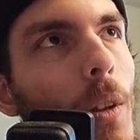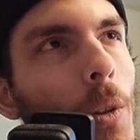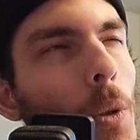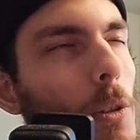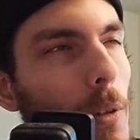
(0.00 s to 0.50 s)

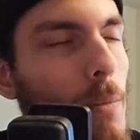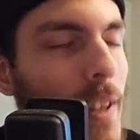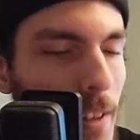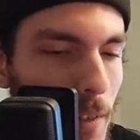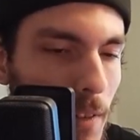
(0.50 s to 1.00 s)
luke's
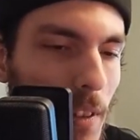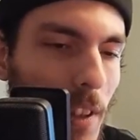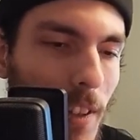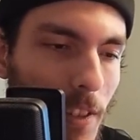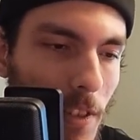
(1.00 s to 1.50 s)
perspective i feel
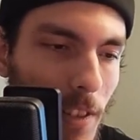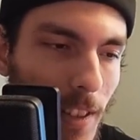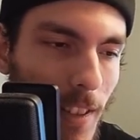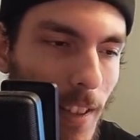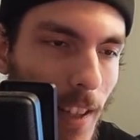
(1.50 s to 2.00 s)
like is
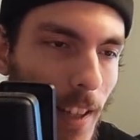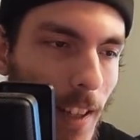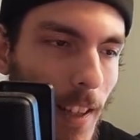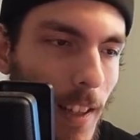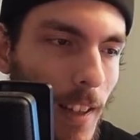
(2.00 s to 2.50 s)
just
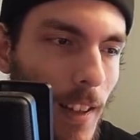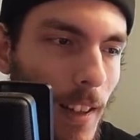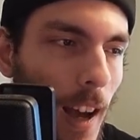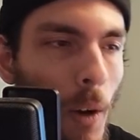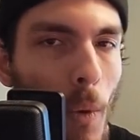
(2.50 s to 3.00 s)

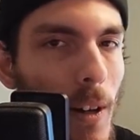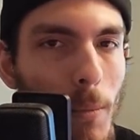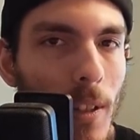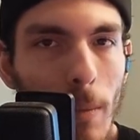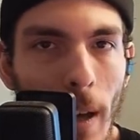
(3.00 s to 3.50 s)
i want to
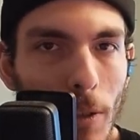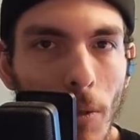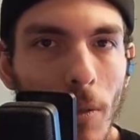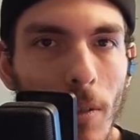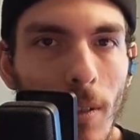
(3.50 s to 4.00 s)
be
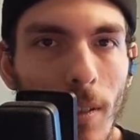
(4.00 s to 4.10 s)
special